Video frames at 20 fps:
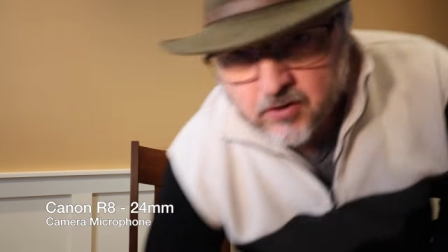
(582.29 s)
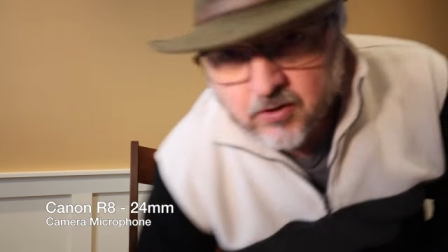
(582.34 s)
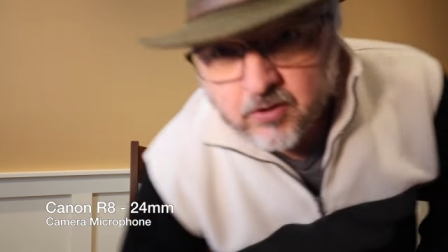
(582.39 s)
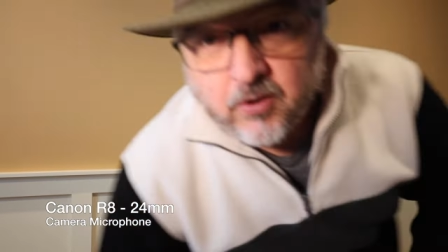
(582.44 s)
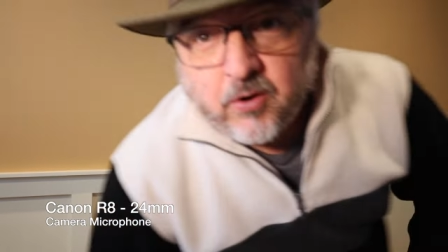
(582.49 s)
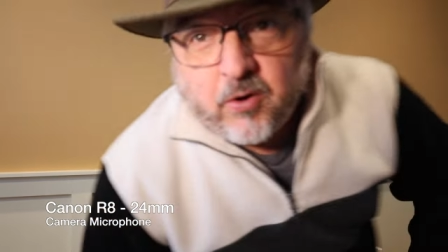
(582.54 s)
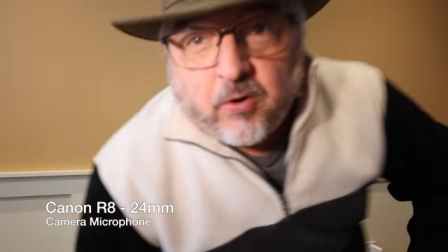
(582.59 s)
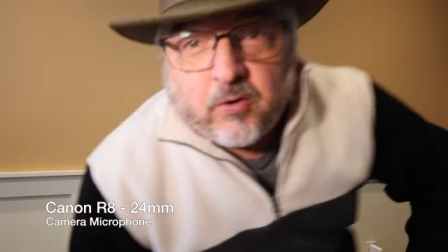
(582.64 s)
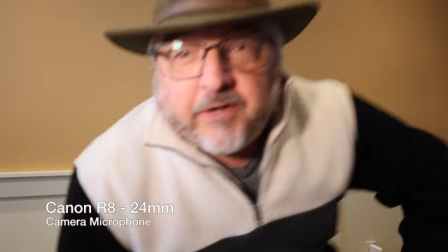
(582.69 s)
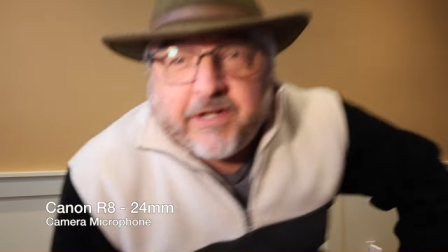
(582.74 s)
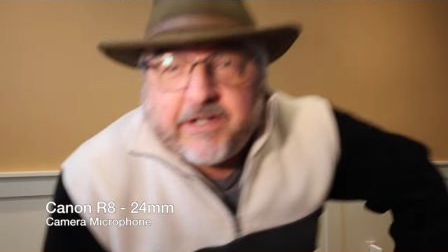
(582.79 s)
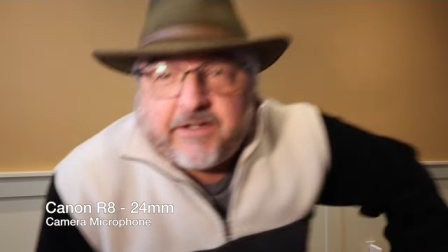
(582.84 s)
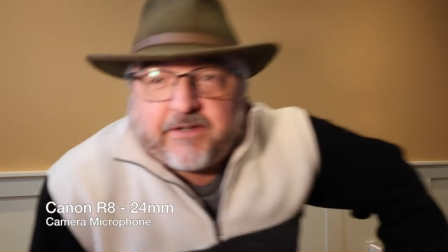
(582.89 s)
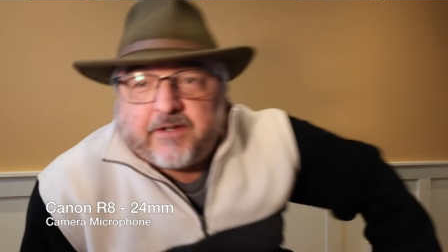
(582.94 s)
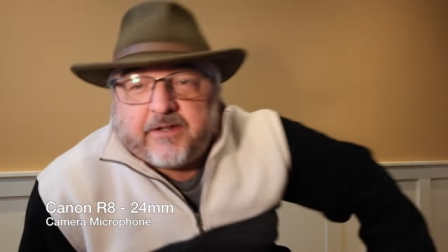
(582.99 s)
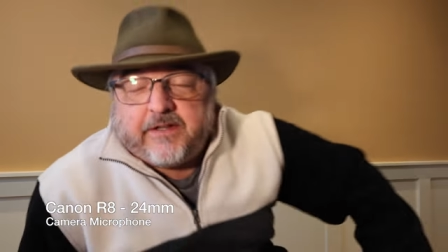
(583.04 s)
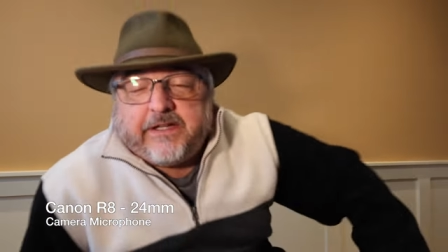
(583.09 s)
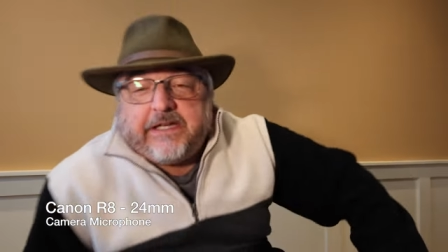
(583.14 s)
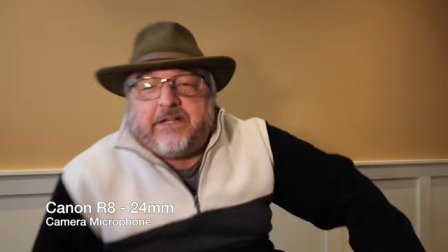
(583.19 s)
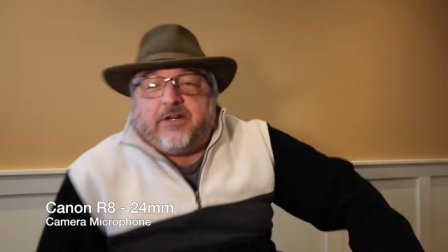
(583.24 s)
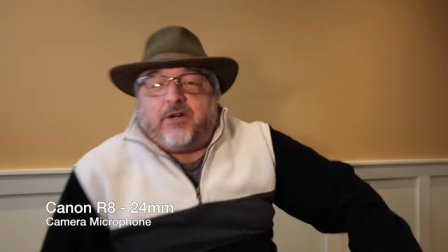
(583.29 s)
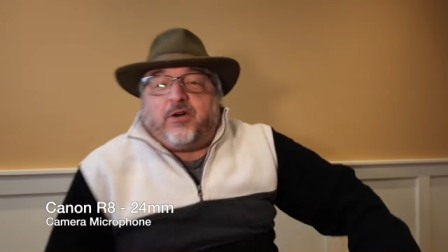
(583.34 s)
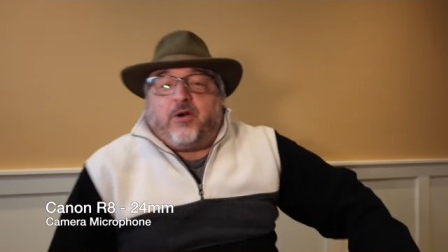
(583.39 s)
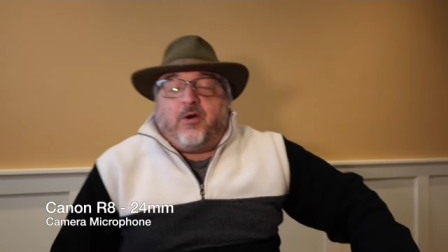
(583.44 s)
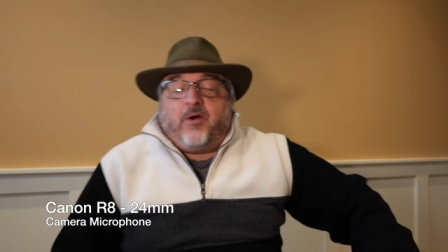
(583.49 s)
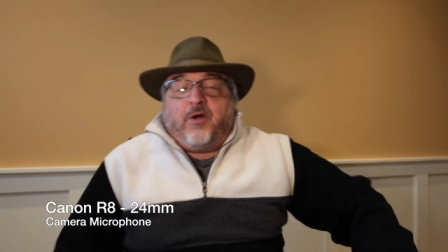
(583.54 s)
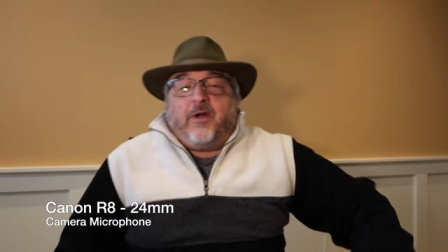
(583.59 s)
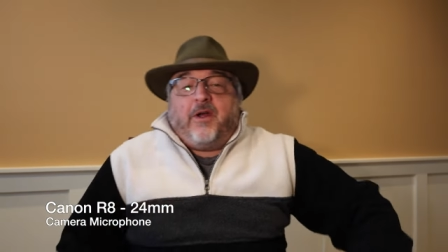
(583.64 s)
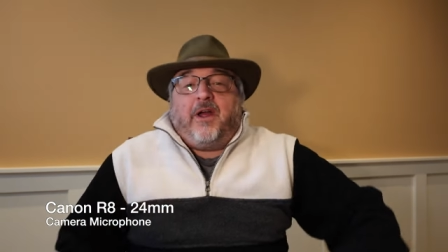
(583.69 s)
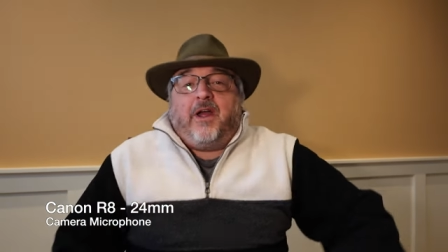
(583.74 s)
Holy
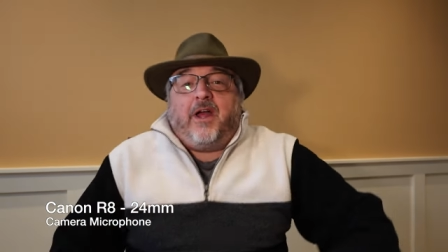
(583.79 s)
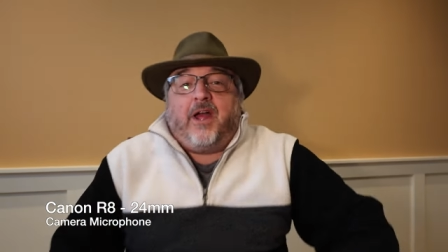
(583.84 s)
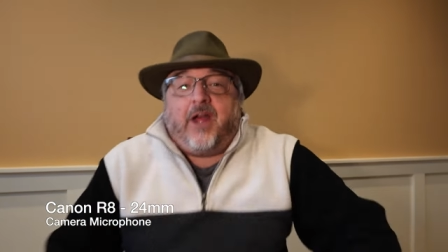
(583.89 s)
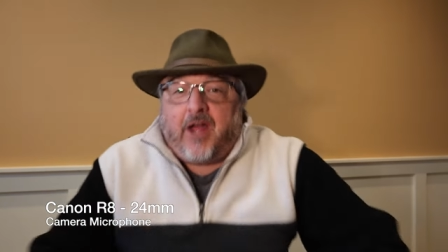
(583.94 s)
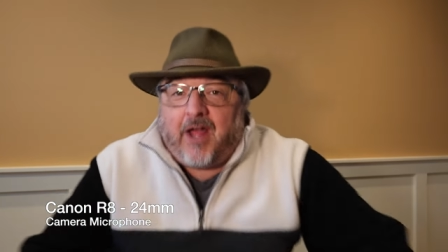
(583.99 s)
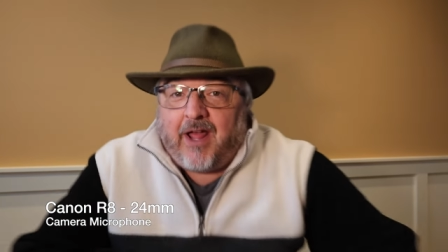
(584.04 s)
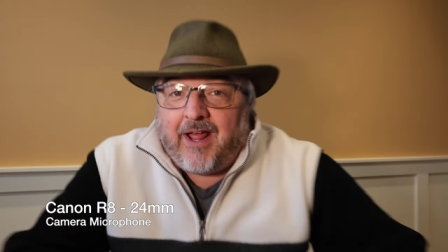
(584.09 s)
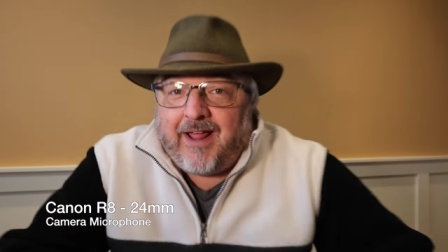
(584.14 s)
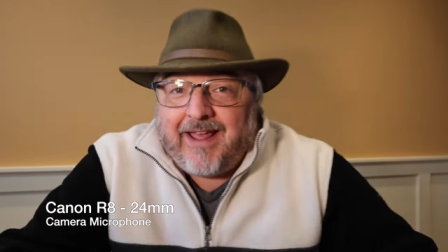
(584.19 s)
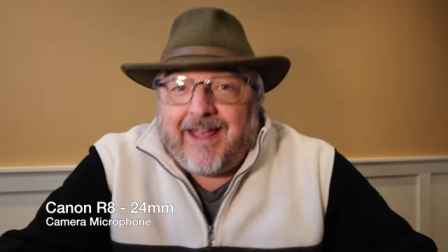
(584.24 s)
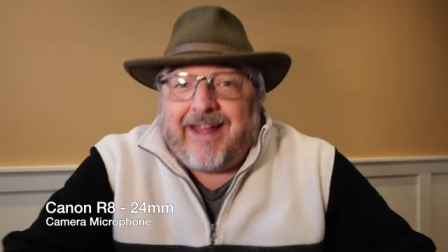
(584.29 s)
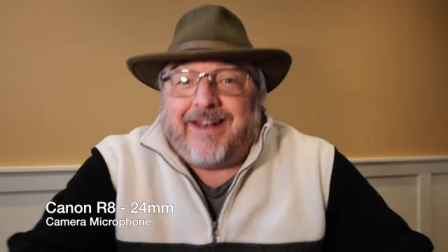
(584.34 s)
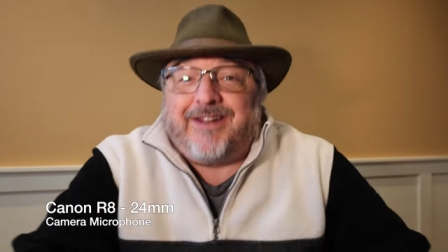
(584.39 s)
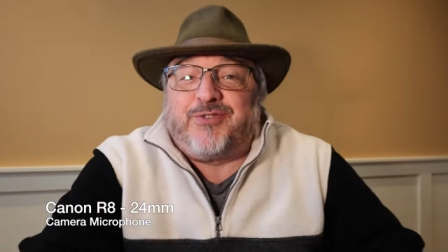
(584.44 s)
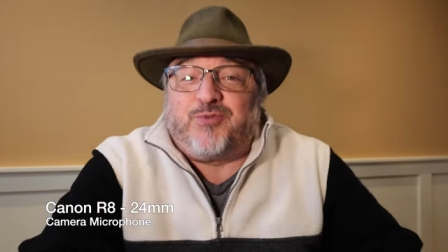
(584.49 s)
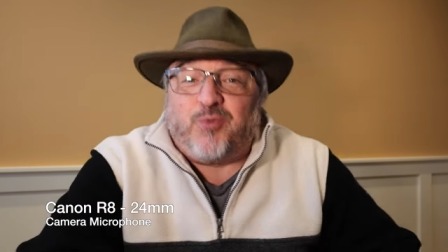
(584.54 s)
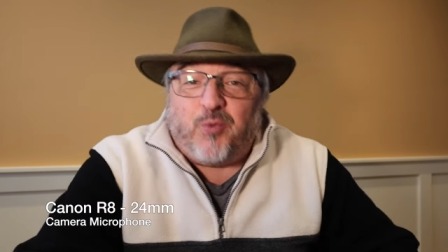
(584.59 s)
Toledo, that is